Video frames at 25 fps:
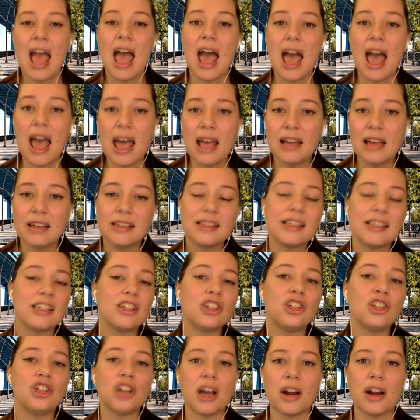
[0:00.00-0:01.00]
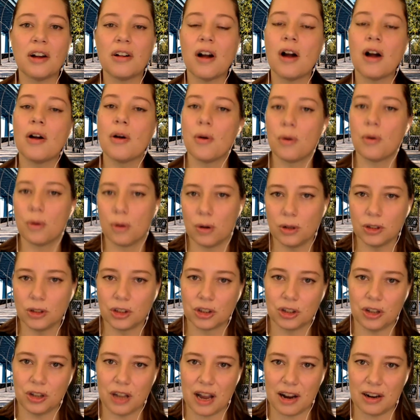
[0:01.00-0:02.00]
and to share our own
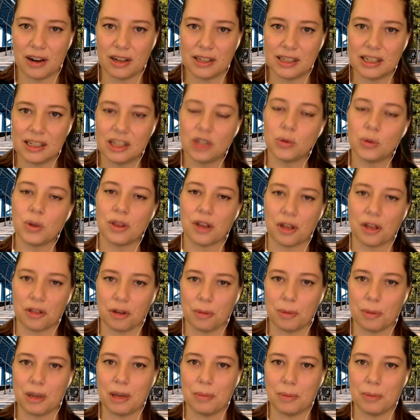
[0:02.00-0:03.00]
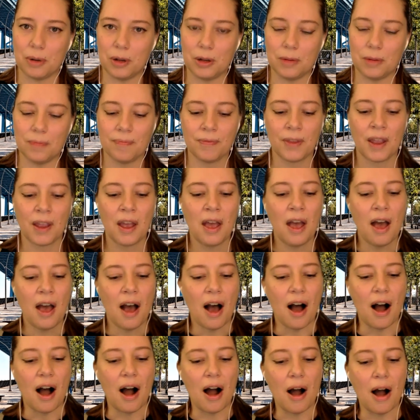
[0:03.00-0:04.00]
cultural heritage with other people.
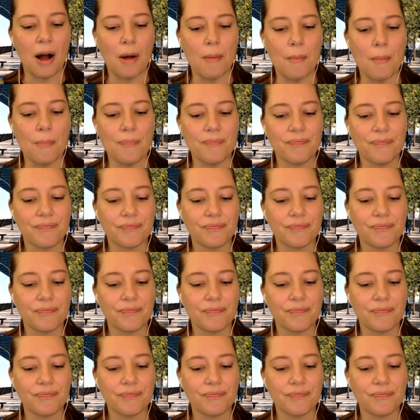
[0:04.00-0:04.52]
Um,